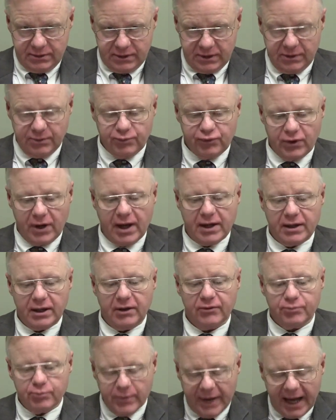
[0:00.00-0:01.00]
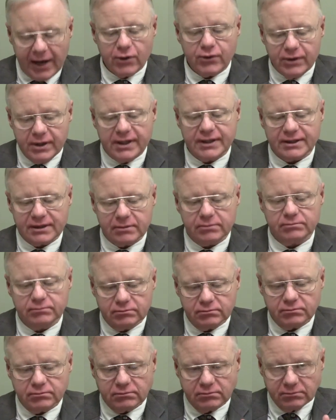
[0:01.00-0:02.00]
of modernism
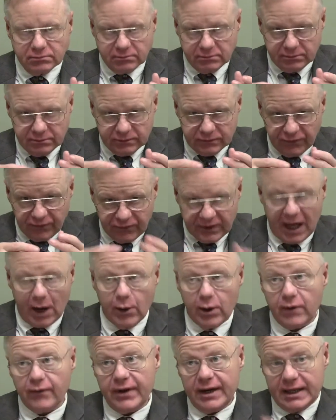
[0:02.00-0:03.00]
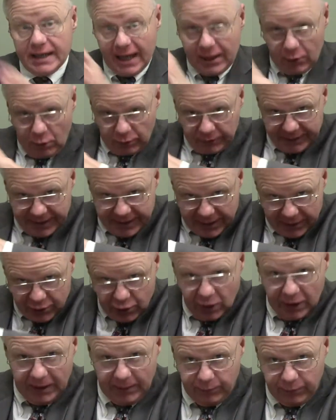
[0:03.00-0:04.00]
flowering not only in
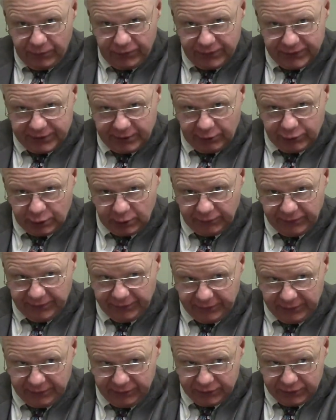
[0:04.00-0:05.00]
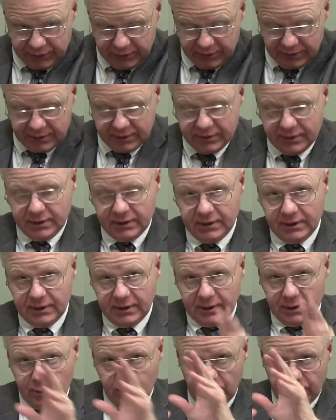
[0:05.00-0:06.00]
Europe with the social revolutions,
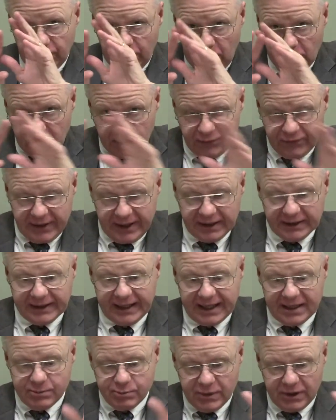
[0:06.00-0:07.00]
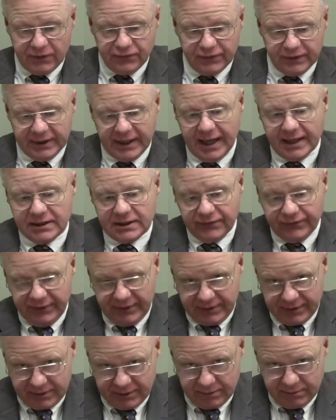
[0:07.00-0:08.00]
with all of the Enlightenment
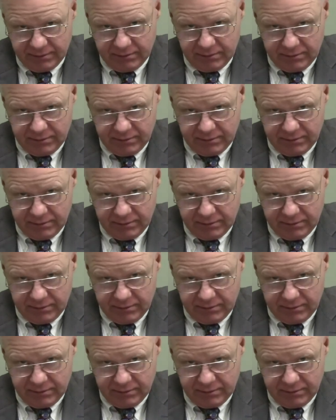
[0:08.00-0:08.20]
philosophies,